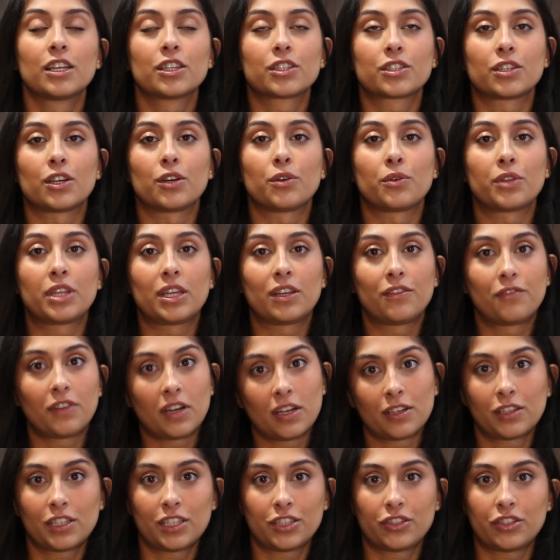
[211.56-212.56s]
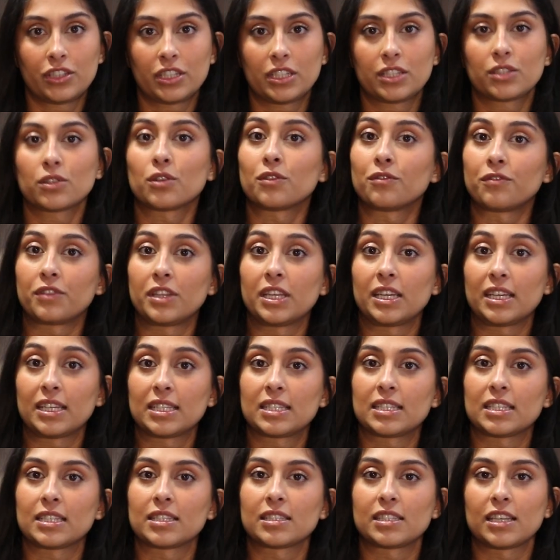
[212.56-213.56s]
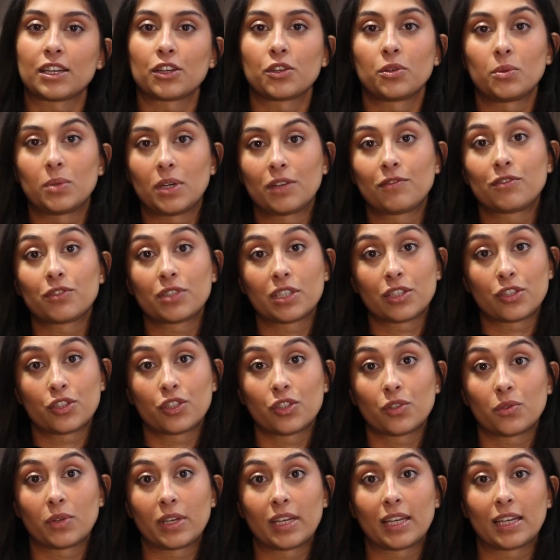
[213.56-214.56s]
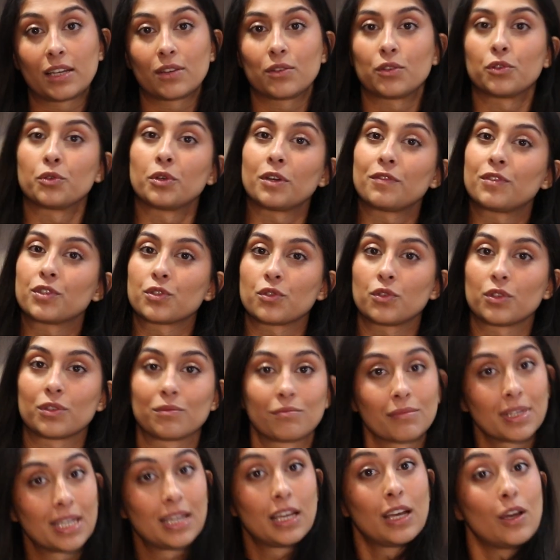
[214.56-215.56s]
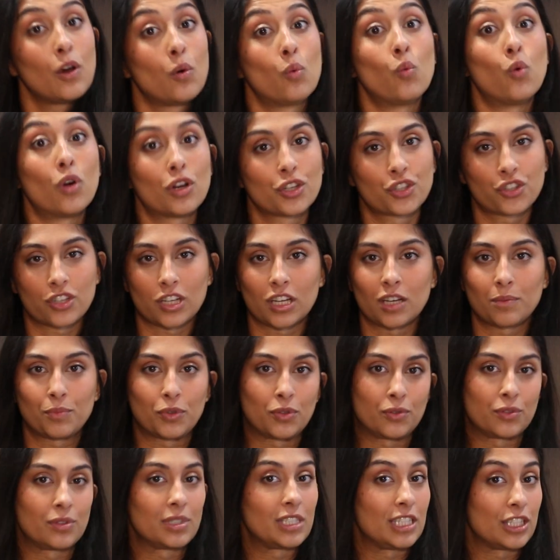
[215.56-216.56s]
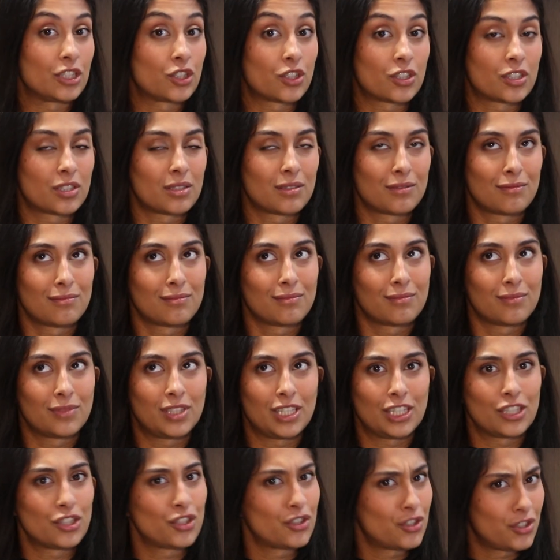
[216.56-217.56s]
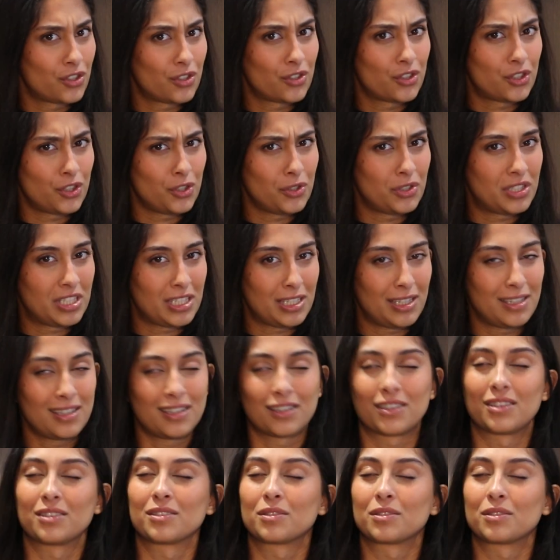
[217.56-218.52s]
So the advantages of this is that whoever is doing, or whoever's on wash up or dish duty,